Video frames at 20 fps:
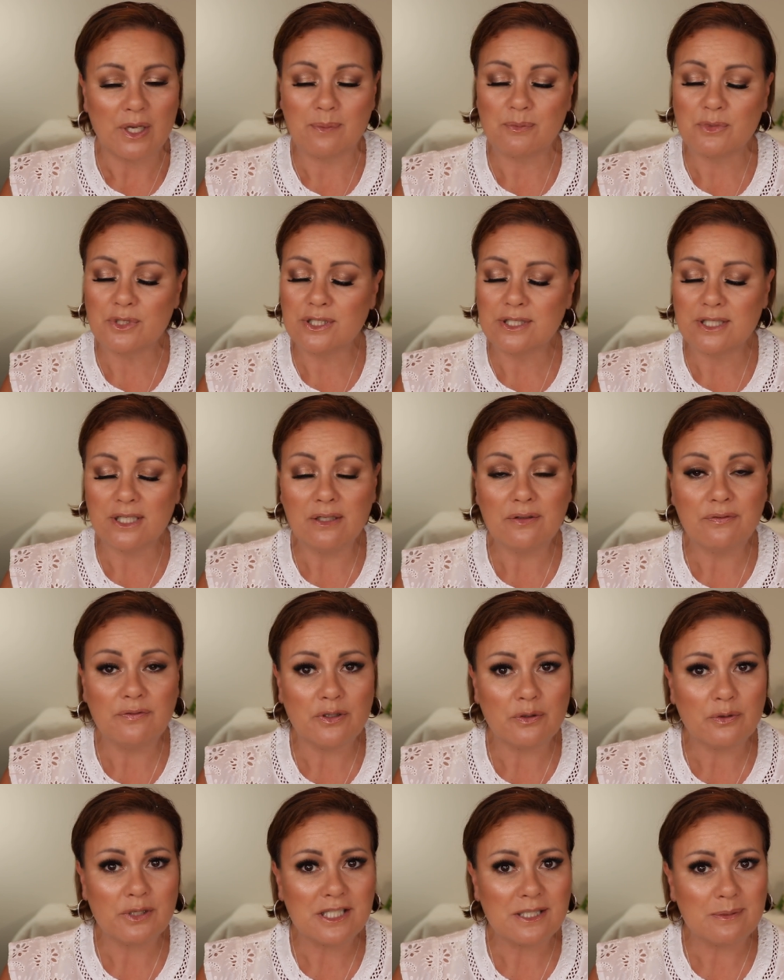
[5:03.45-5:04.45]
I'm still a
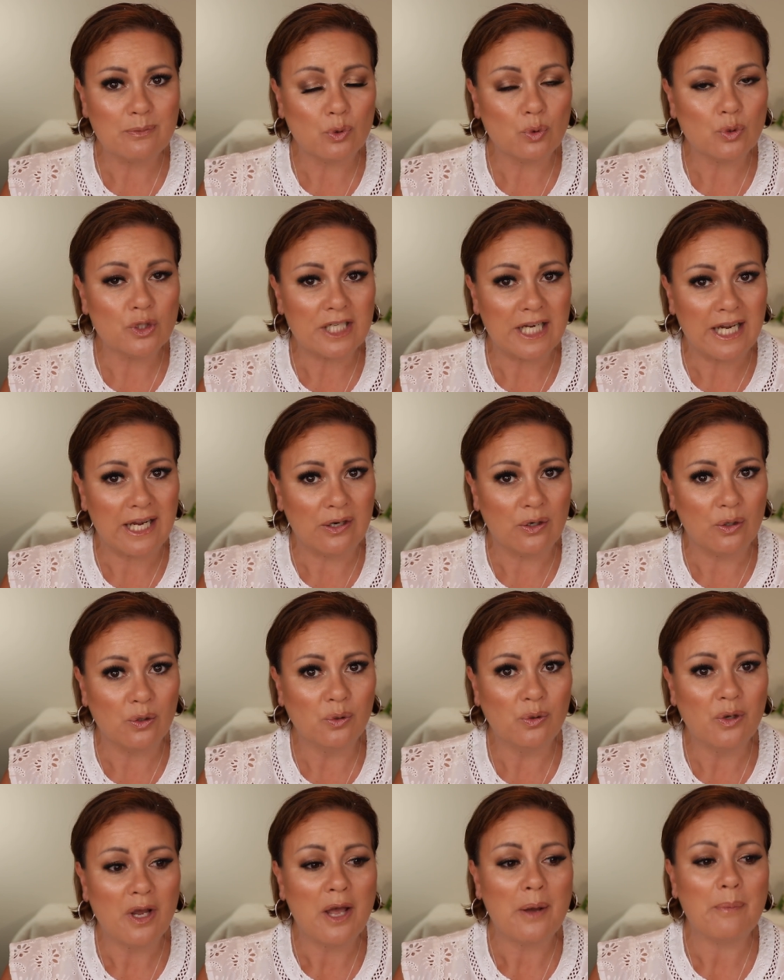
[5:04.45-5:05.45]
very small
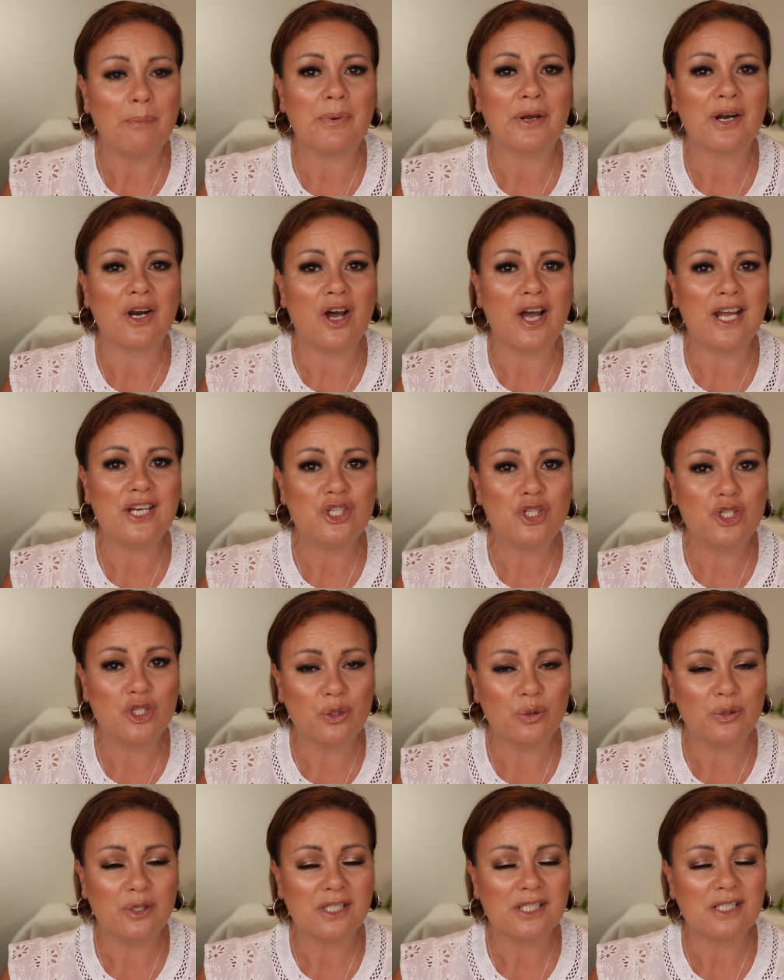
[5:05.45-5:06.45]
channel, but I
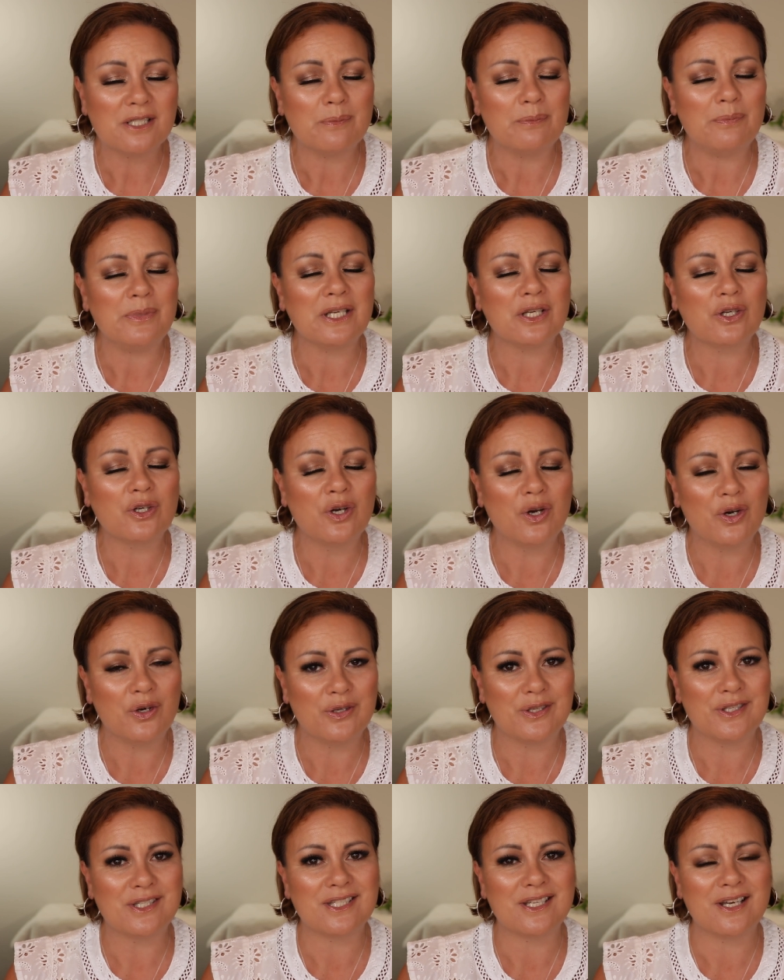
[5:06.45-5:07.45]
do it
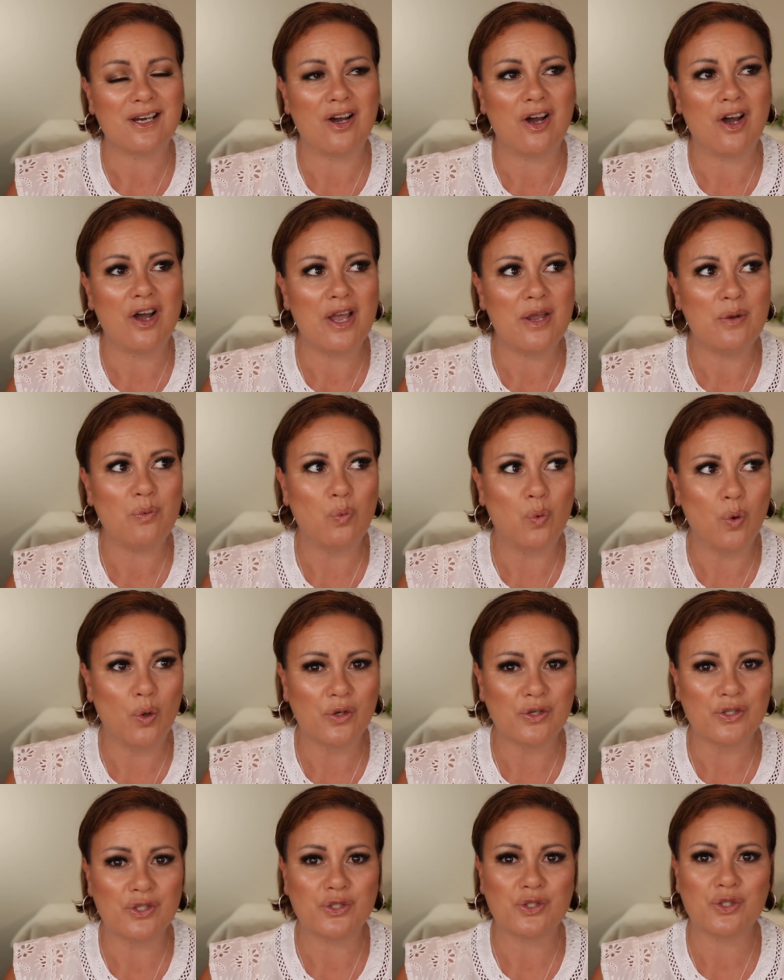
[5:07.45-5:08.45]
because I
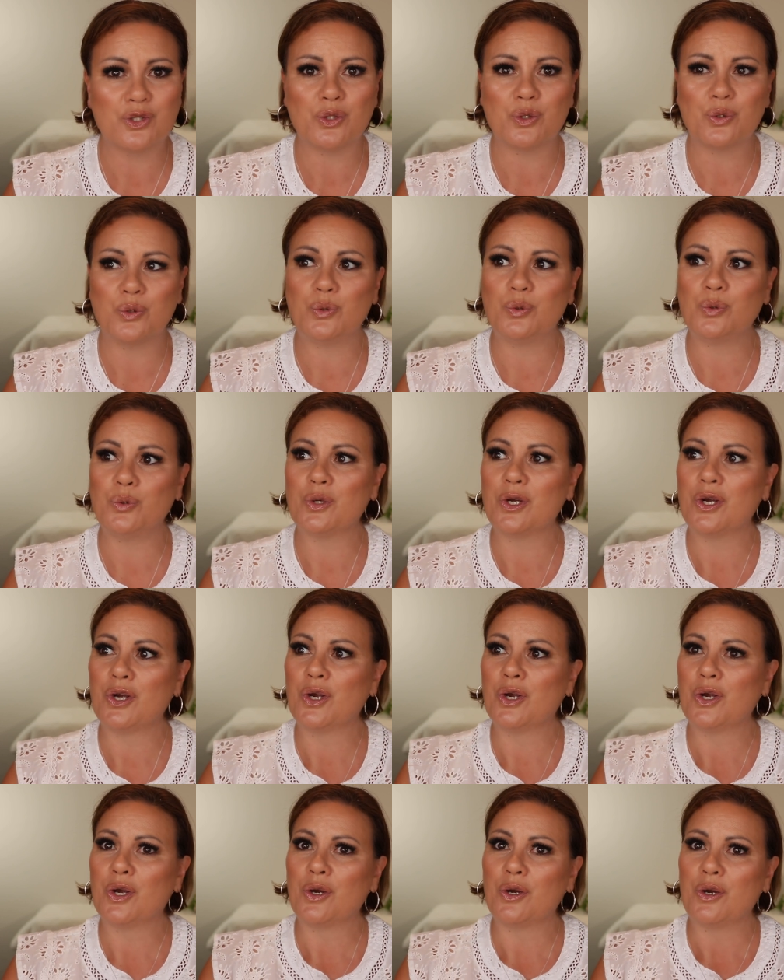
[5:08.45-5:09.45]
want to
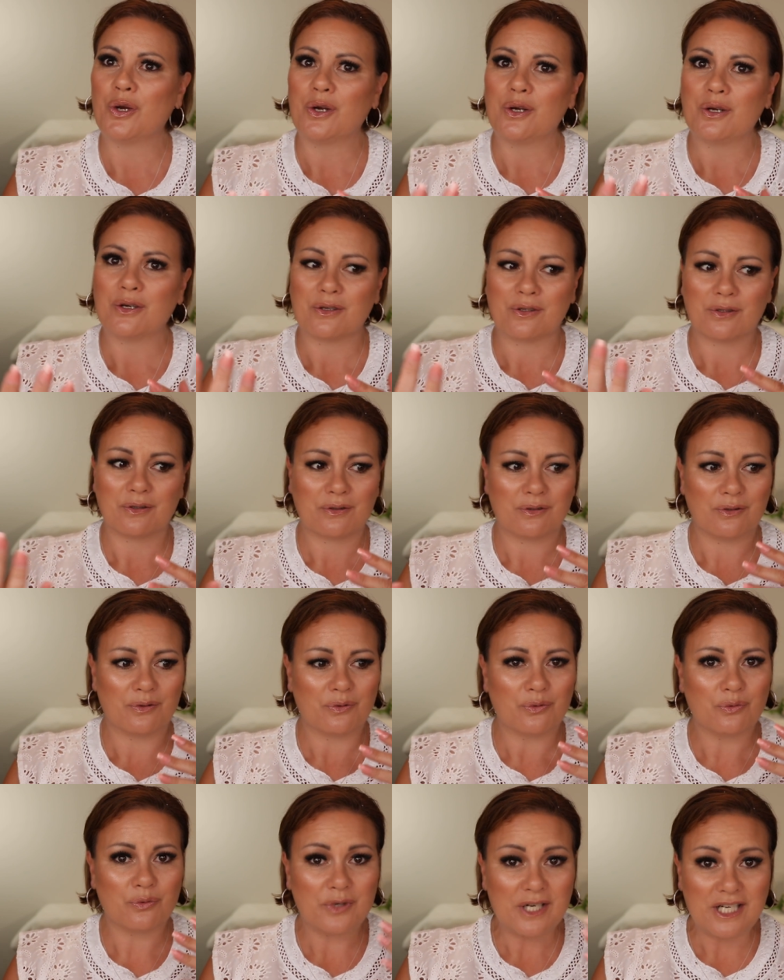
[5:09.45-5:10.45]

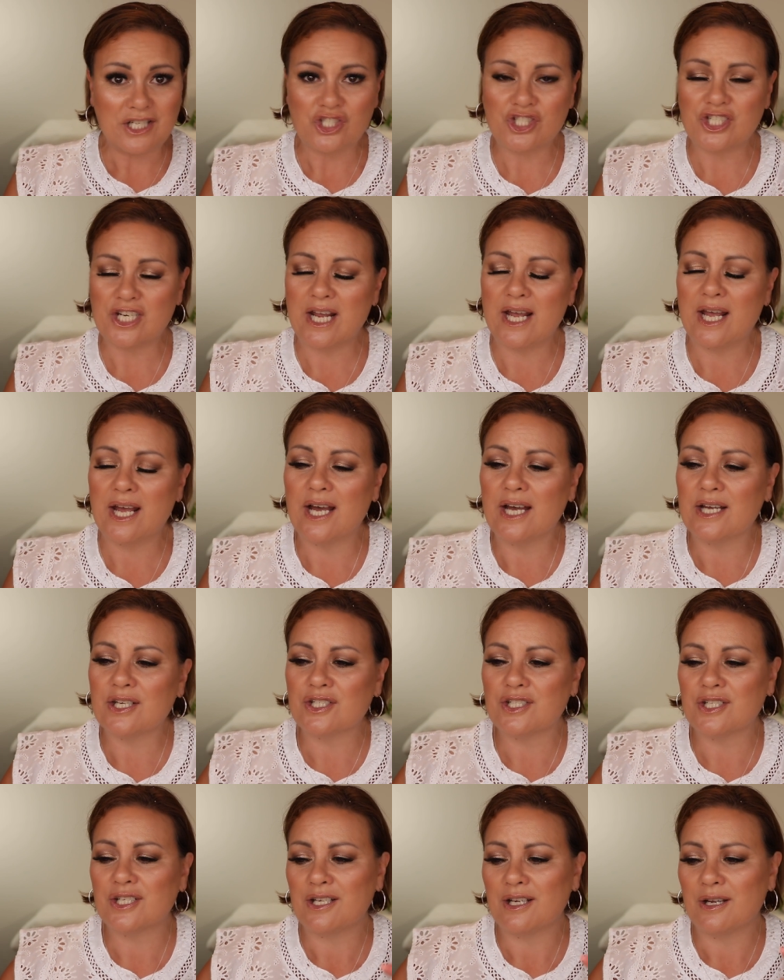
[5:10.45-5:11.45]
reach
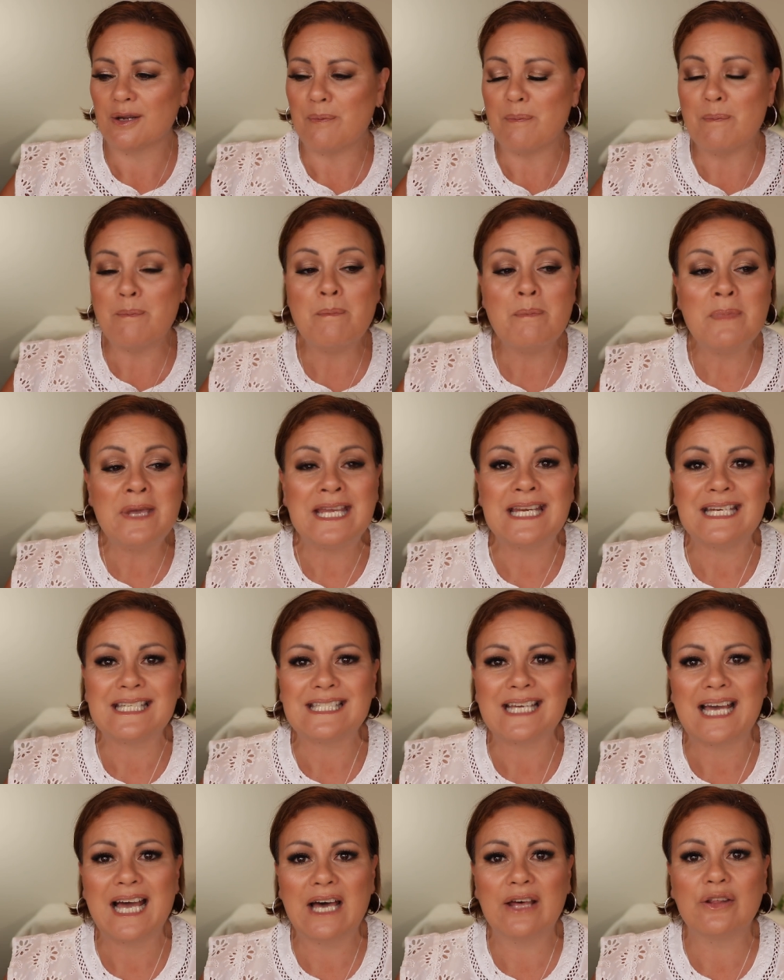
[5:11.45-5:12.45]
out
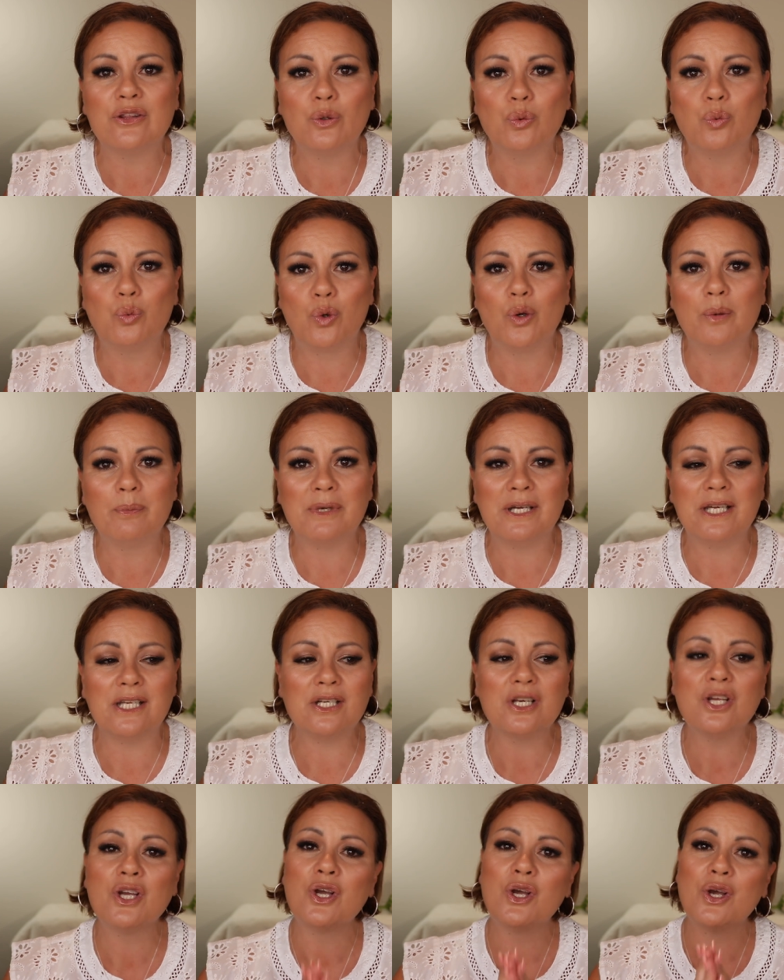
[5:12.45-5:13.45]
meet other
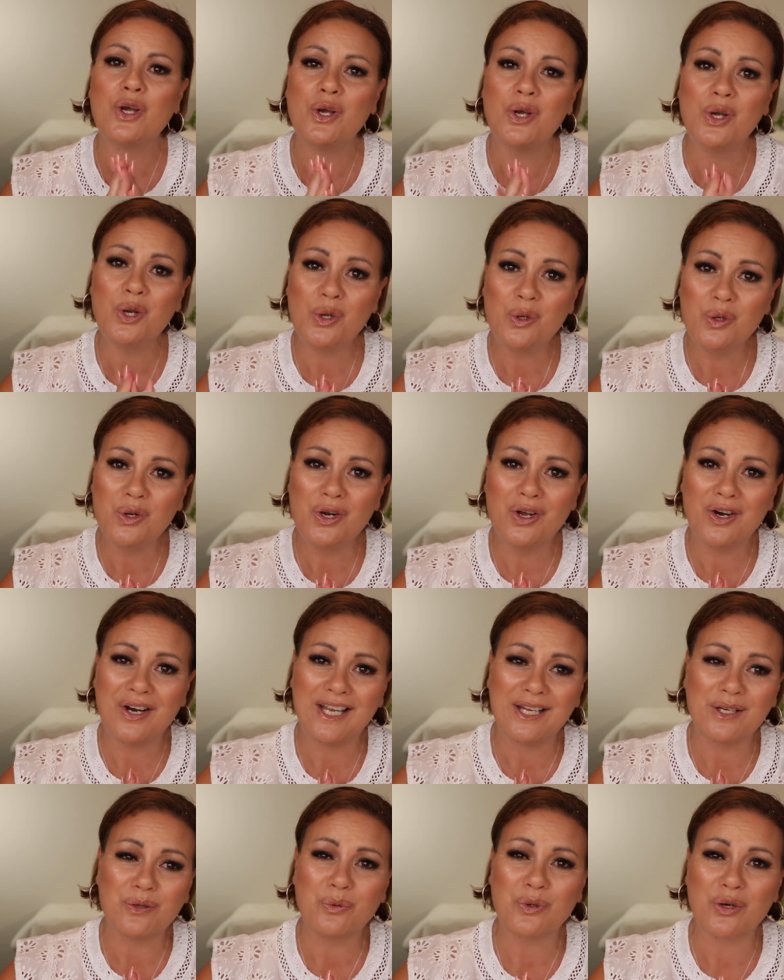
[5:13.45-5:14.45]
women who
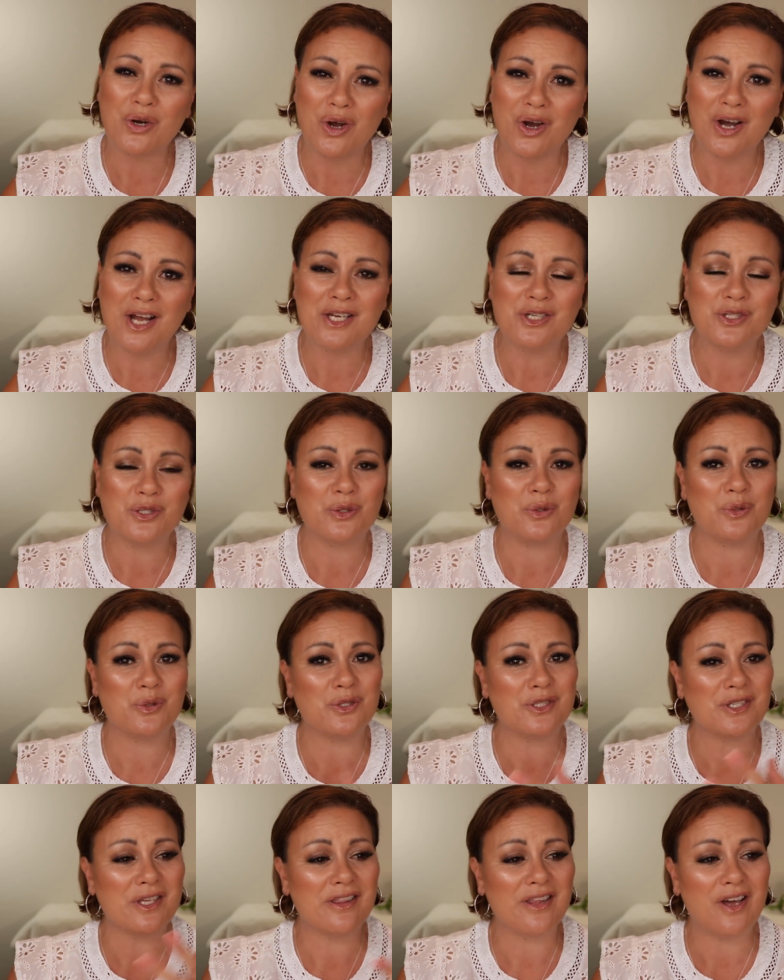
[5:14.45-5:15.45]
like what I do,
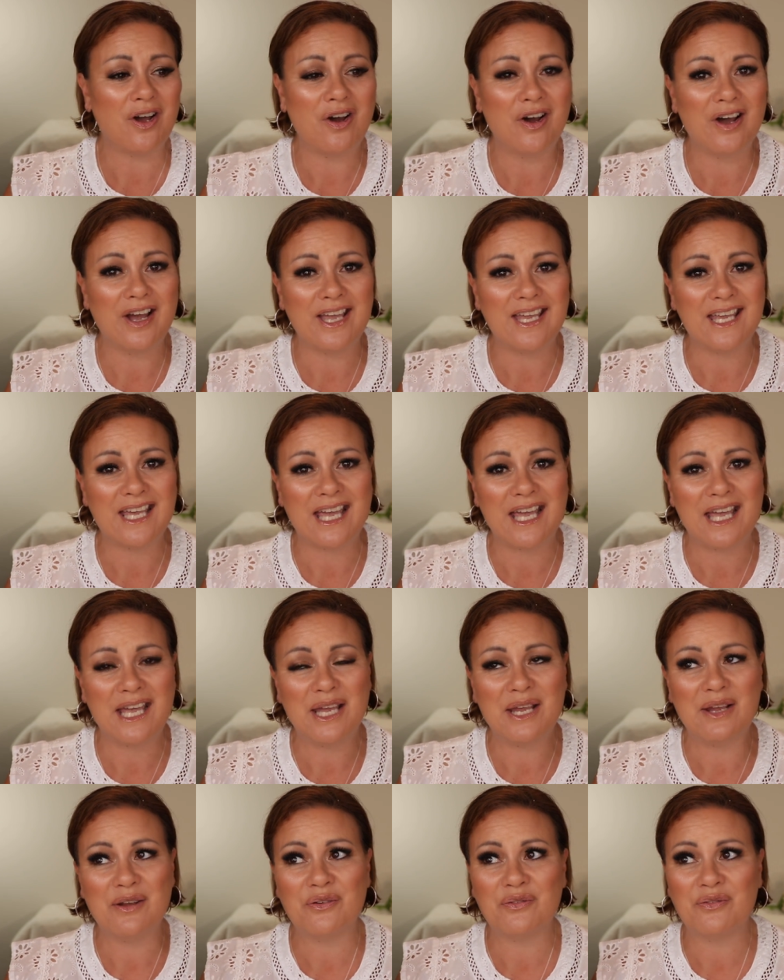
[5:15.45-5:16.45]
so that I
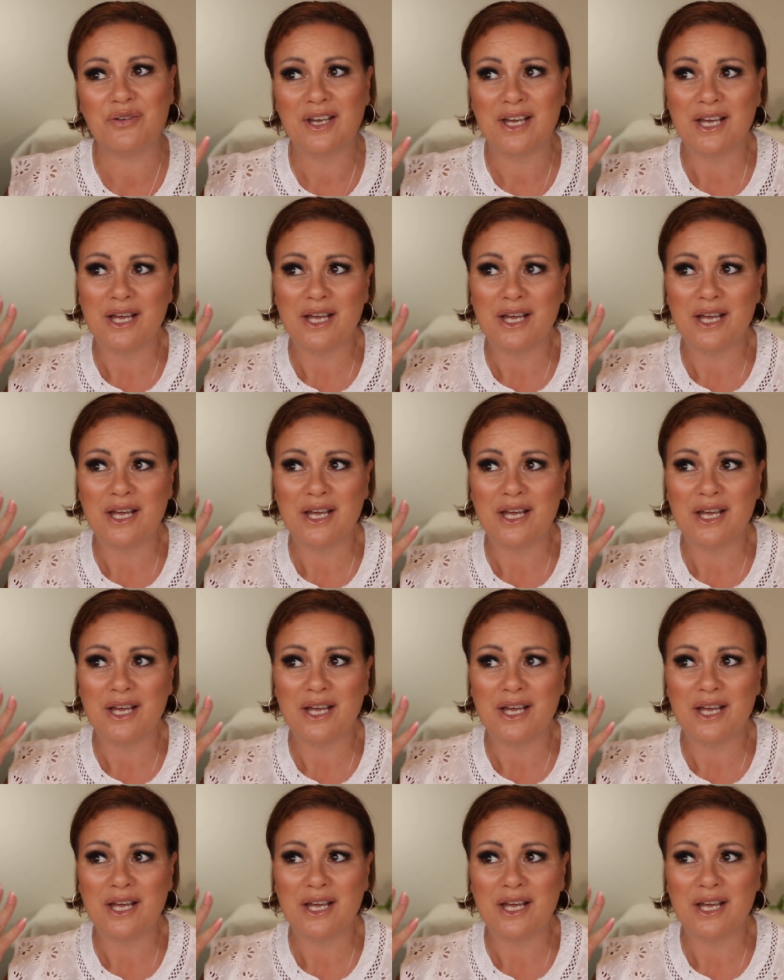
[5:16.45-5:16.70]
have